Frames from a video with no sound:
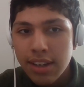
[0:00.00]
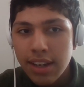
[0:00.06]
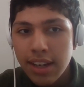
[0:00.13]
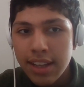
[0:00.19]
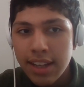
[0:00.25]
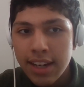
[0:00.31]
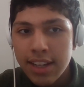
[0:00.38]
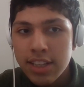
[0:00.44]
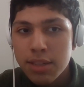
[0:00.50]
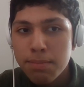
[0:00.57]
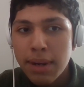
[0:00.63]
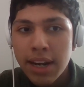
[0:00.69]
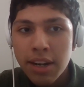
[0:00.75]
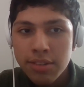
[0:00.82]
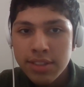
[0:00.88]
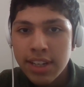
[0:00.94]
and then it
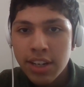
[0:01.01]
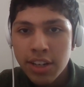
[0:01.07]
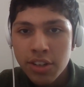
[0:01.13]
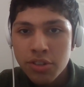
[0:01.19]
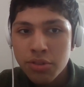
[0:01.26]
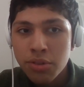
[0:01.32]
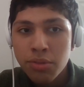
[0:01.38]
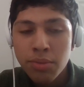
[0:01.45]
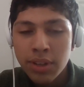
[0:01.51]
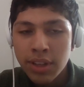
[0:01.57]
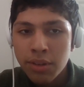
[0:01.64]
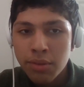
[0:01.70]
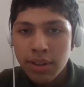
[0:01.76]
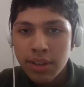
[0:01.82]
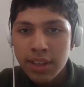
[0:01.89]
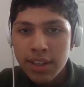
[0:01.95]
spirals out of control
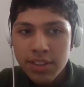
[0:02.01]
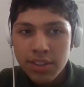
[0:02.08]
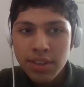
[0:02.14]
really quickly.